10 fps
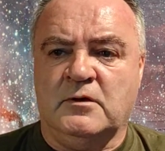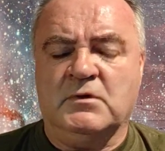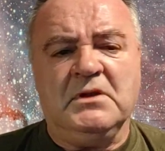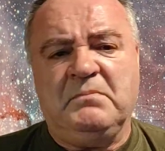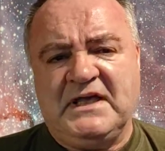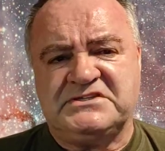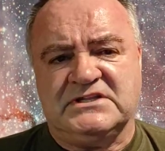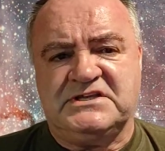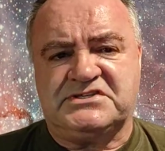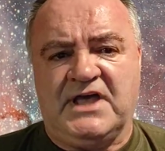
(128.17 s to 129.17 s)
What I'm
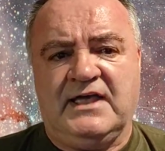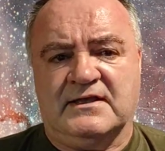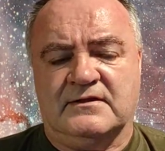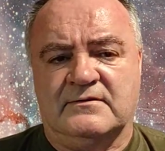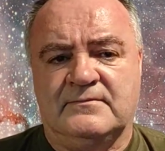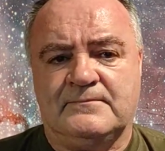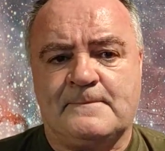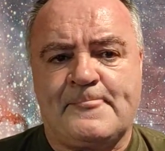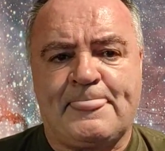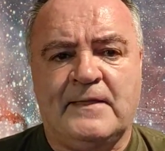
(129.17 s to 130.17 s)
basically saying
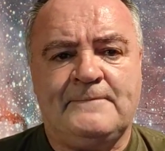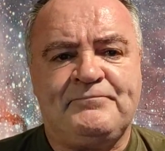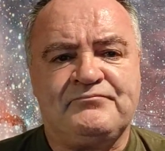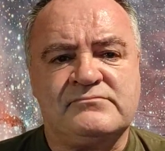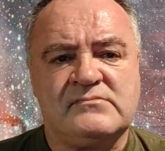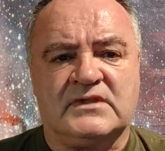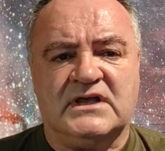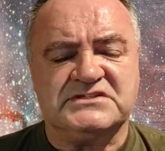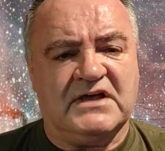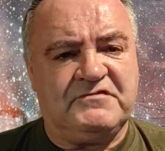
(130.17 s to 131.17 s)

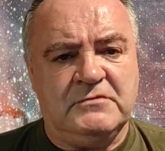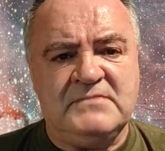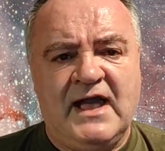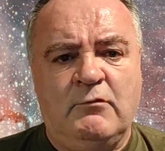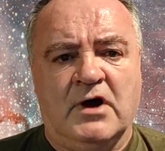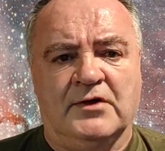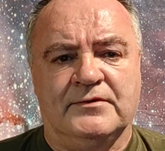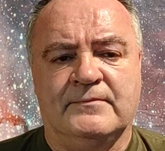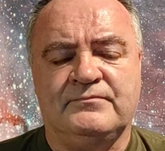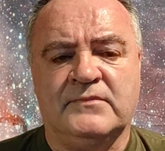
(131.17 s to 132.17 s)
is that from now on,